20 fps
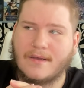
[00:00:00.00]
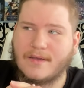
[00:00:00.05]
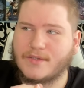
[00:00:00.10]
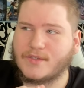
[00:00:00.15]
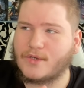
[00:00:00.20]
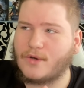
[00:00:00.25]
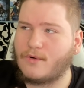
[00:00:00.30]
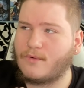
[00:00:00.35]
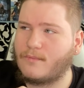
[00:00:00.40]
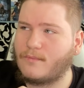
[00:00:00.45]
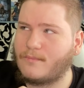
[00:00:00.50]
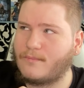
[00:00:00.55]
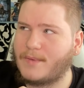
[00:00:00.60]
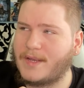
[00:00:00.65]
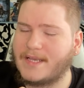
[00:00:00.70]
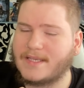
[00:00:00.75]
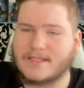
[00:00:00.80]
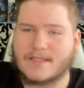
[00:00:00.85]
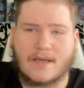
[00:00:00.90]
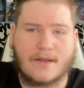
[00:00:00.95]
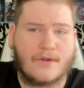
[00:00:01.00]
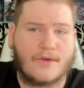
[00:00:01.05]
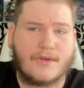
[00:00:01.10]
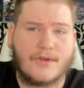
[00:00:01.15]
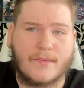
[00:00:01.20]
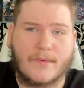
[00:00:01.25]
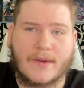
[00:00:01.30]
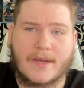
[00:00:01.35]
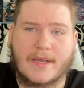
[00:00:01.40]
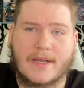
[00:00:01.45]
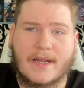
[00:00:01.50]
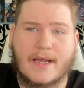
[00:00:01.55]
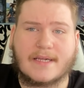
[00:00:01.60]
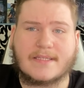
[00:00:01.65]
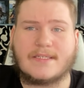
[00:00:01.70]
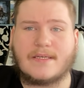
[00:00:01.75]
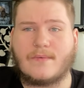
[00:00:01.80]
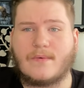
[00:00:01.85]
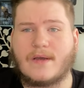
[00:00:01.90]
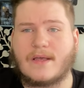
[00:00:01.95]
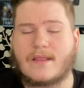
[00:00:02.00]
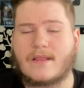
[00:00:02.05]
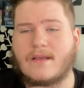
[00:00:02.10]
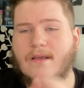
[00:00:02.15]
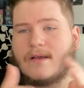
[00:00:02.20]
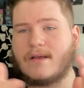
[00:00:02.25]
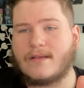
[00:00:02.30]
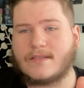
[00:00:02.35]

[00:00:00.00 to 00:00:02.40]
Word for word: So based on who you were connecting with,